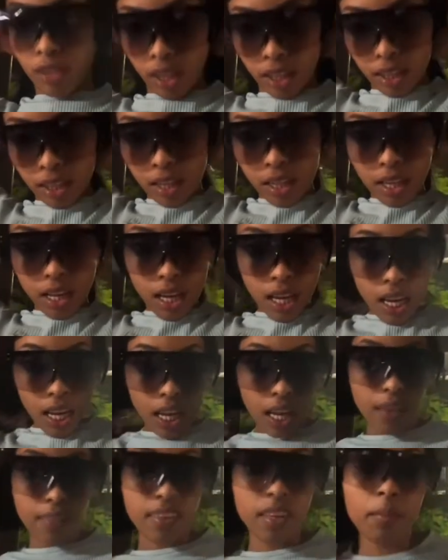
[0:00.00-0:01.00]
drunk.
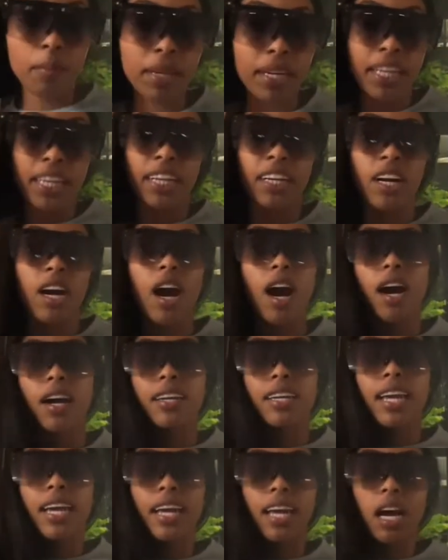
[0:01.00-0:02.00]
If you've been in here
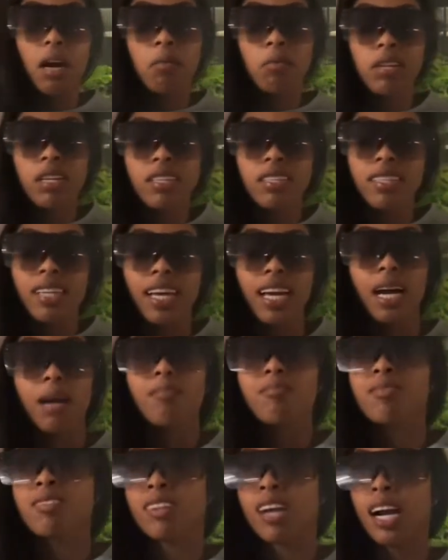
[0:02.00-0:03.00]
all day, I want to say
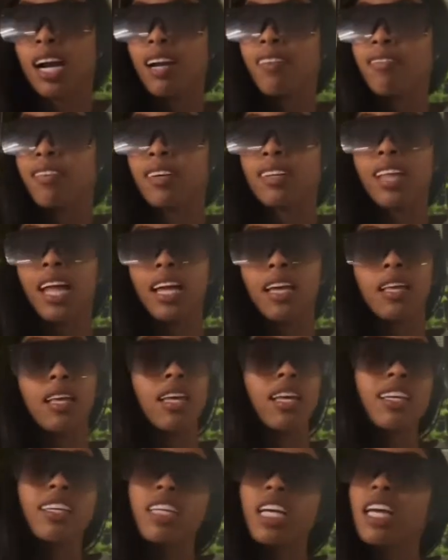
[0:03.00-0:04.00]
I'm sorry for, like,
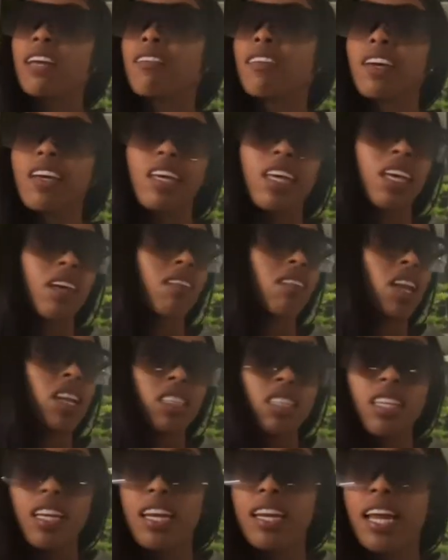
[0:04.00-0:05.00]
even giving
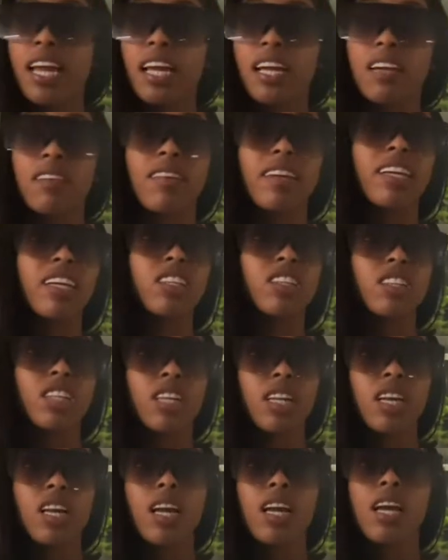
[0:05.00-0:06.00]
into the negative
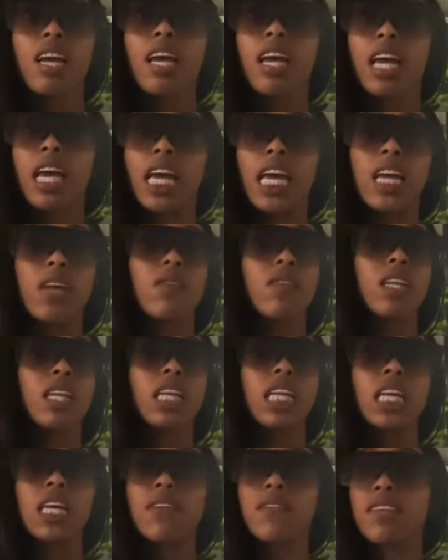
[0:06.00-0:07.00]
energy.
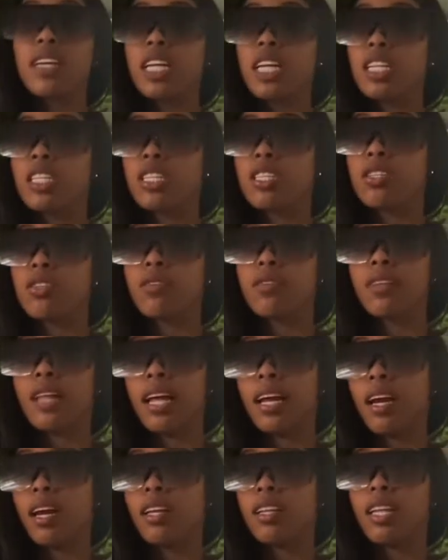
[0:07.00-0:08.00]
even giving it to,
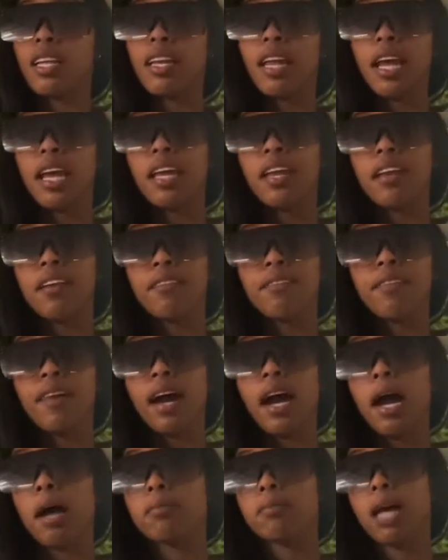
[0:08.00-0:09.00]
like, the negative
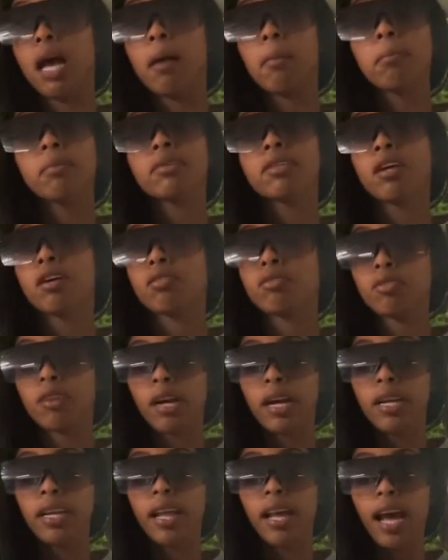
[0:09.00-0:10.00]
vibe, I'm so
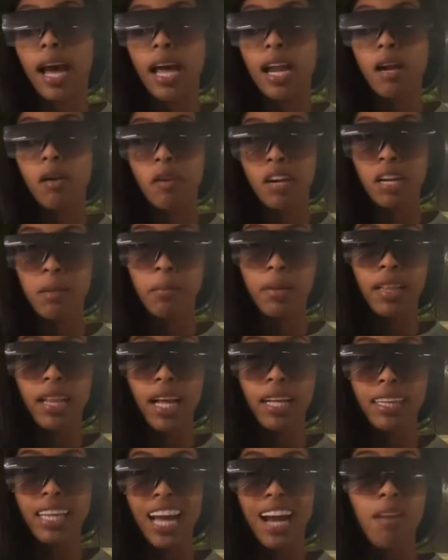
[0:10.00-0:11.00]
sorry. Like, I don't want to be
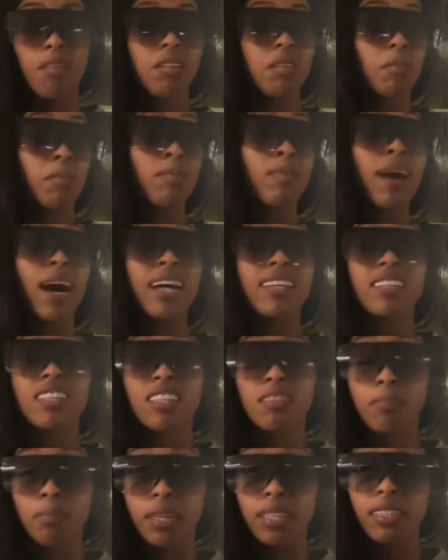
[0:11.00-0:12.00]
like that. I want to be a
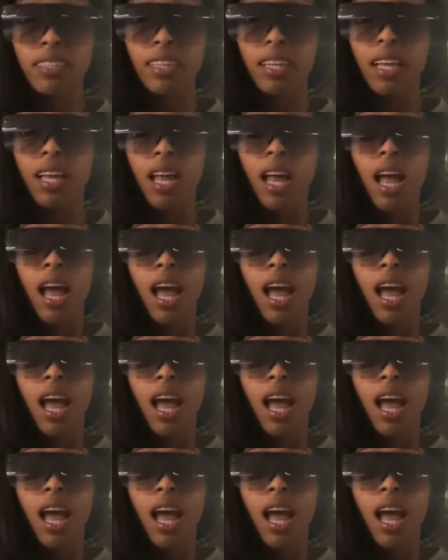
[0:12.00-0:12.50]
positive person.